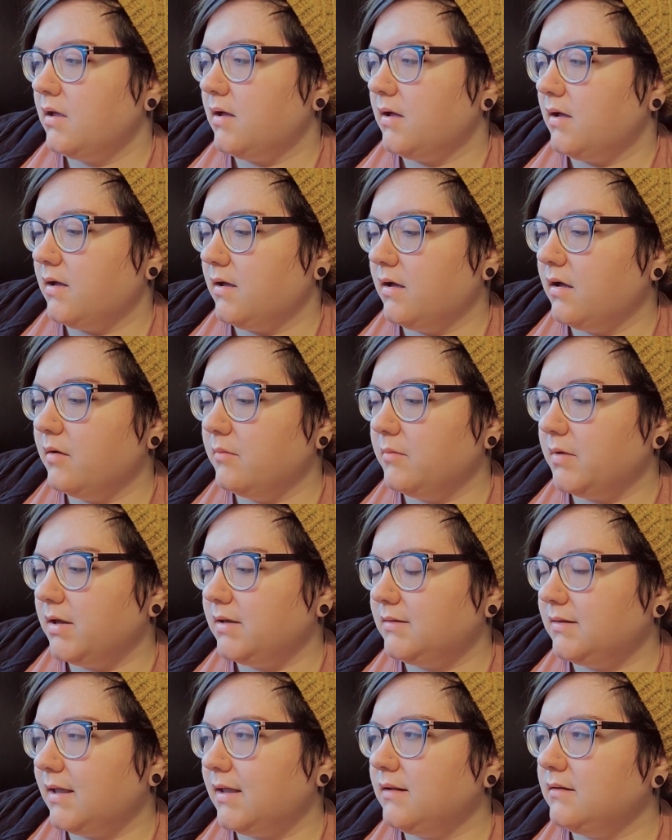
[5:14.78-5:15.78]

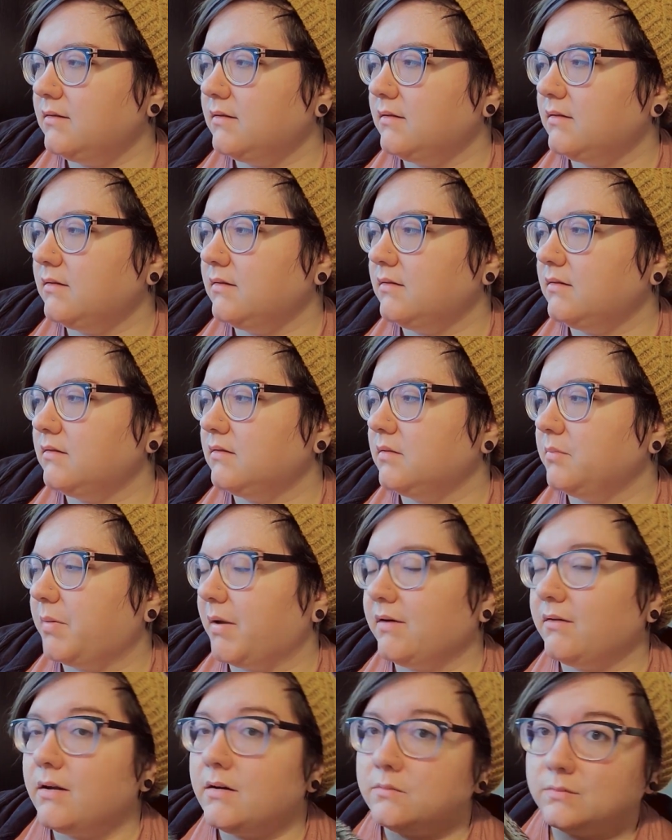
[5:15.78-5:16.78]
And then the
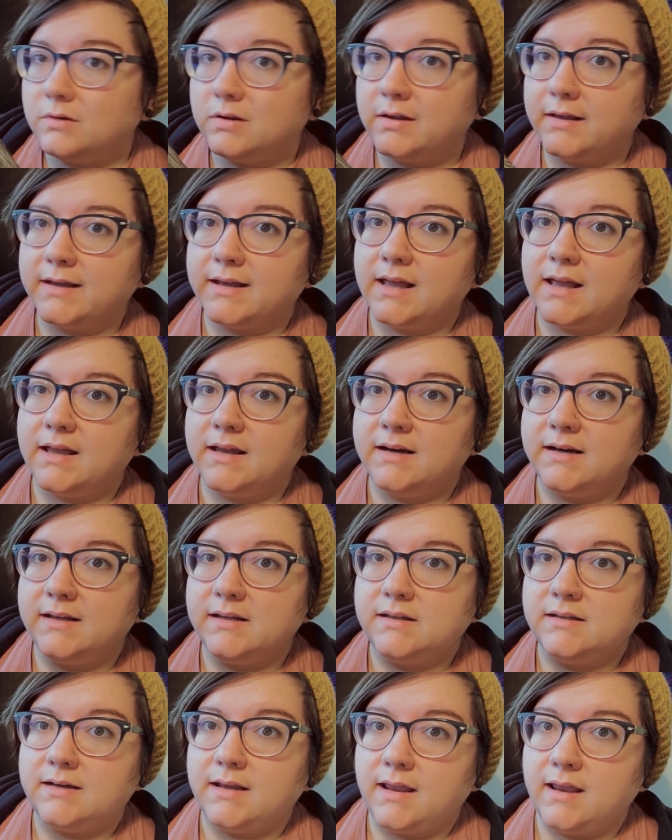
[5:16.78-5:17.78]
Piratenwoole I got
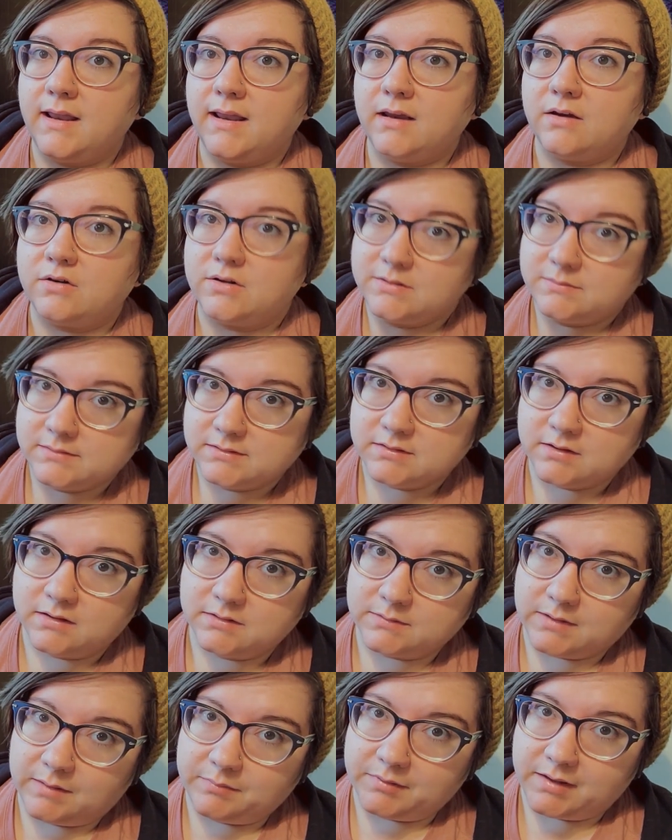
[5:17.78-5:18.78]
in a Christmas yarn
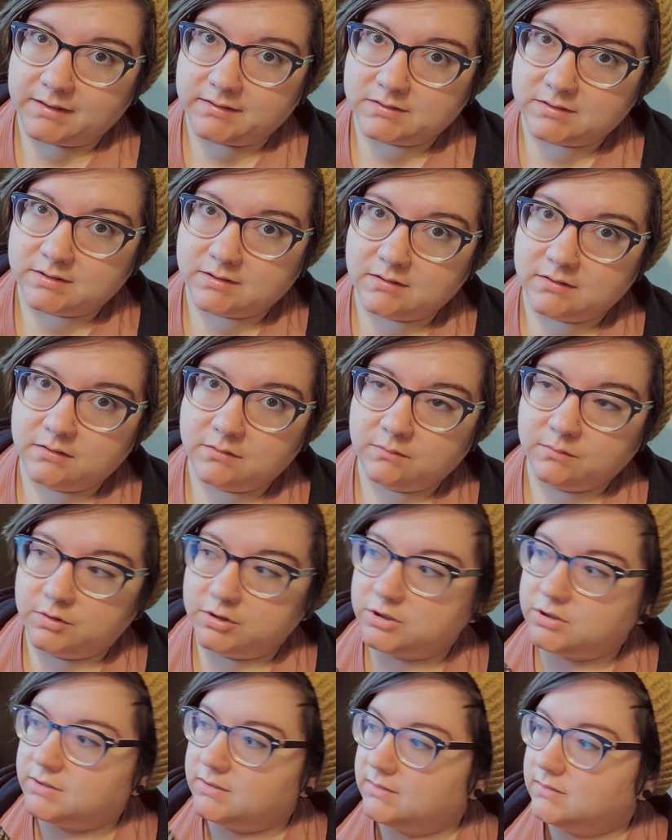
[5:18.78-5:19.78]
swap last year,
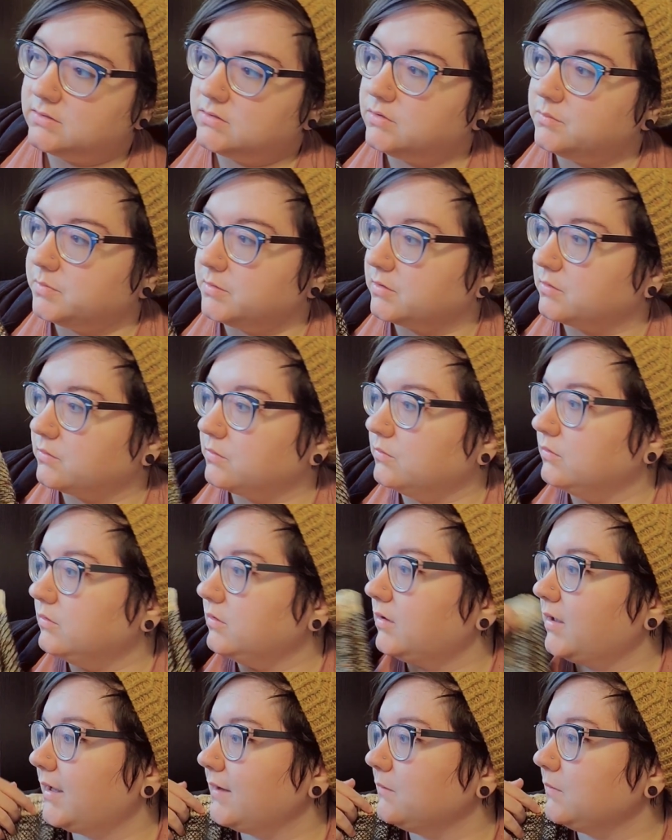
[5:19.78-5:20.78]
which is super
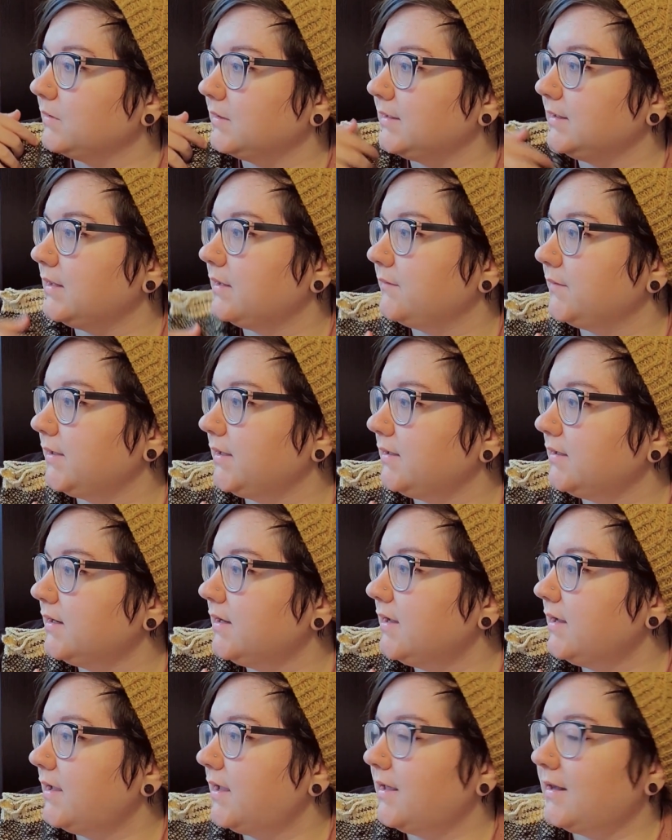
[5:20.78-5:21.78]
cool. I really love it.
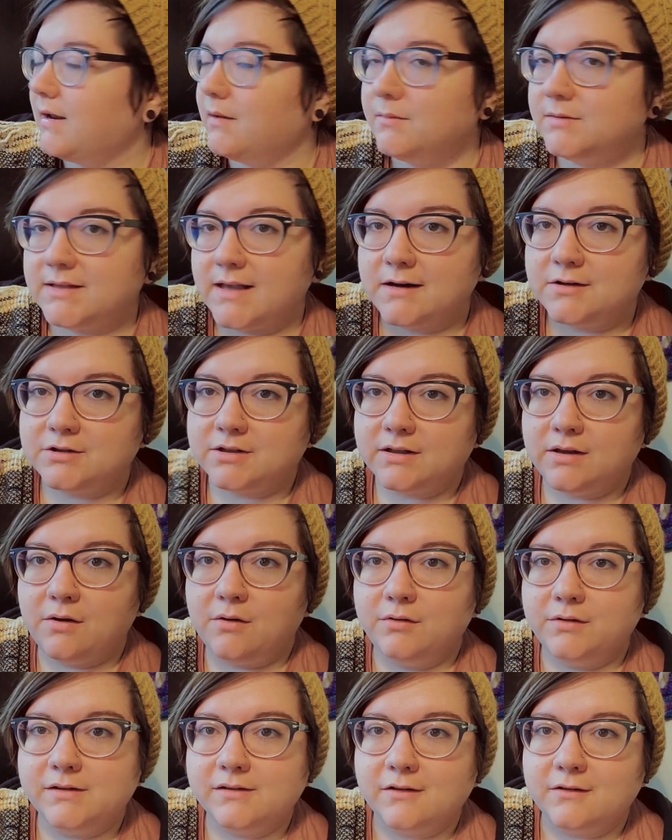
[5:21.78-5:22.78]
And I was actually
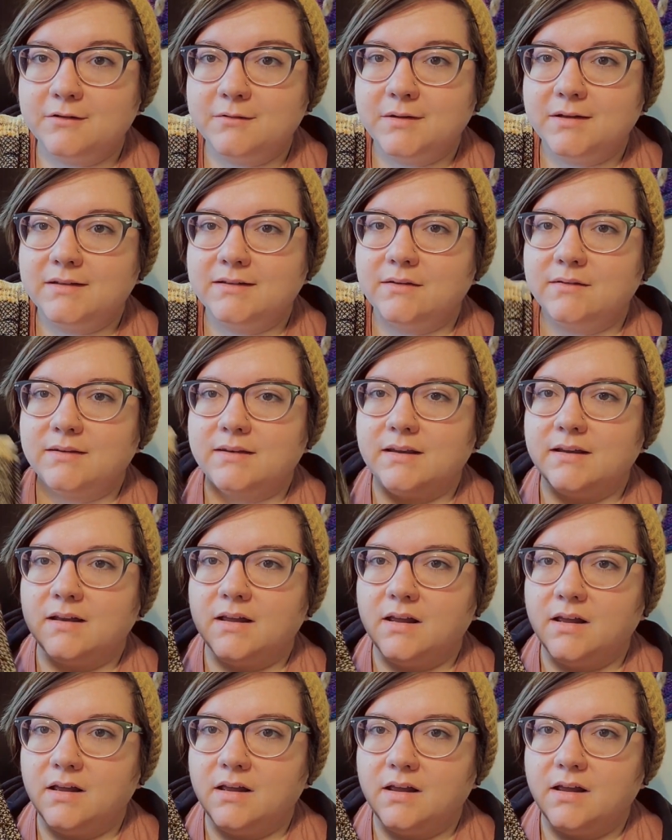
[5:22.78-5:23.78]
holding on to it because I was like,
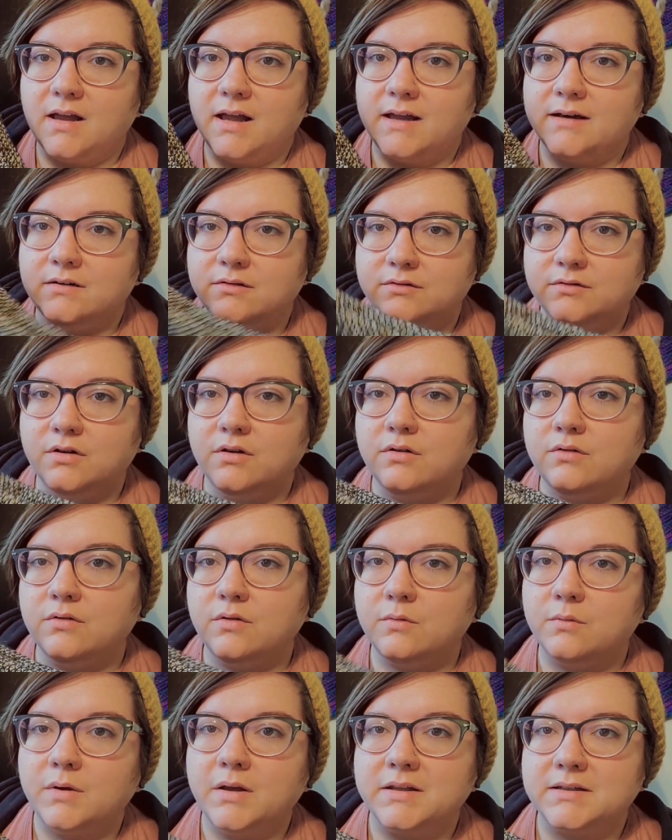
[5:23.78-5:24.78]
oh, I don't know
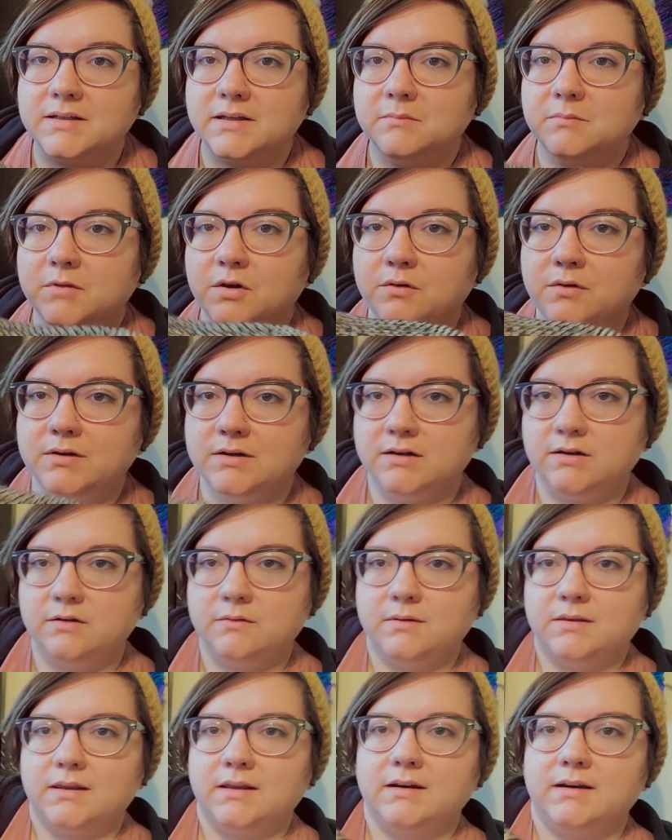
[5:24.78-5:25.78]
what I'm going to do
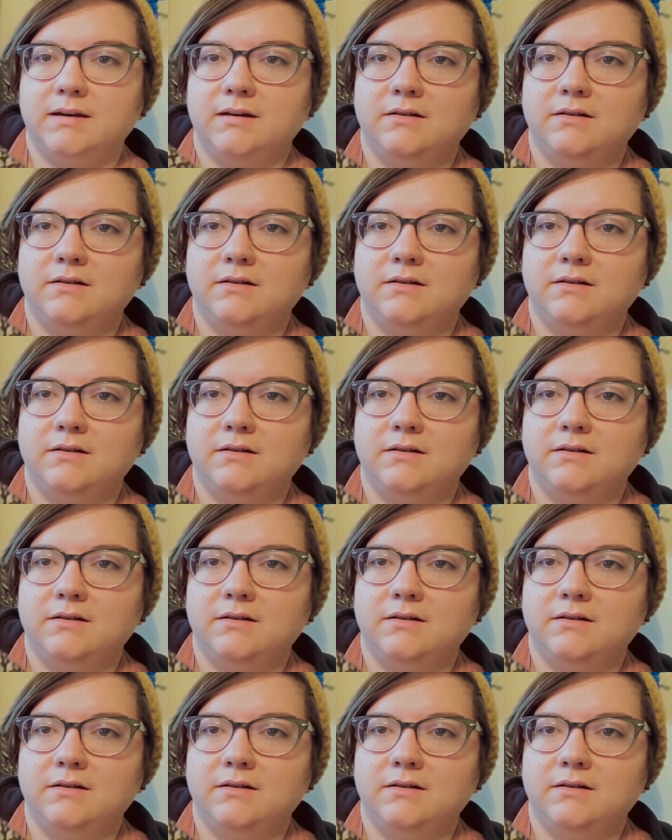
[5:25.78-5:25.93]
with it.